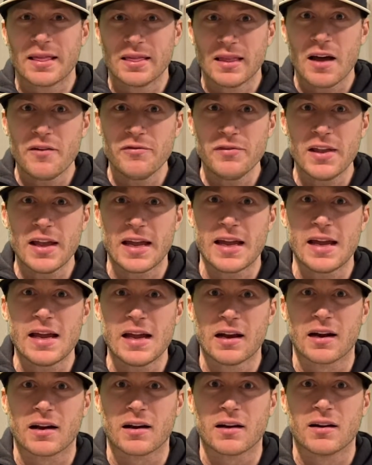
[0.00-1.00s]
love to
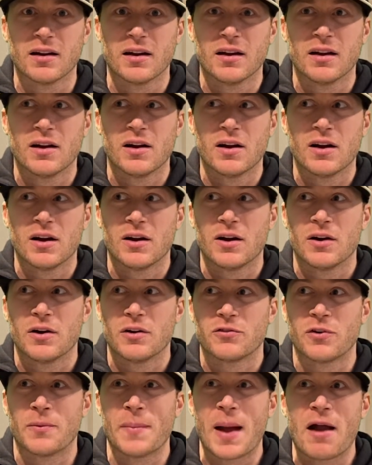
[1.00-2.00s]
hear
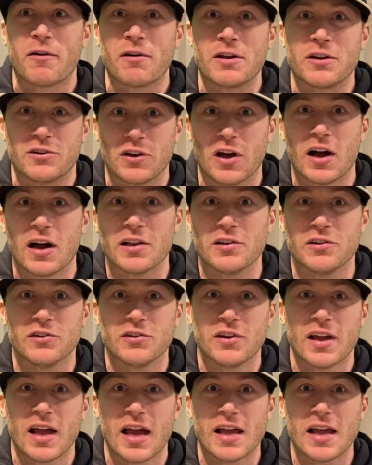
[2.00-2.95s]
from Aaron Judge